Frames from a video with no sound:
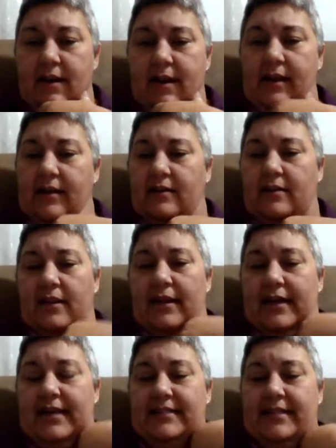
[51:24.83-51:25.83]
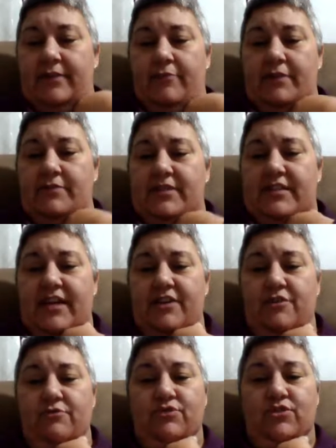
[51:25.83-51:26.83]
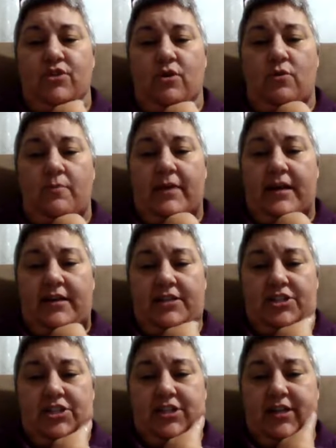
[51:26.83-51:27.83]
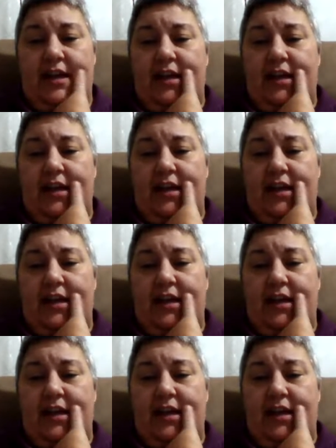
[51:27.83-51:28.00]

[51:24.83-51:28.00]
And like I said, Rose, thank you so much.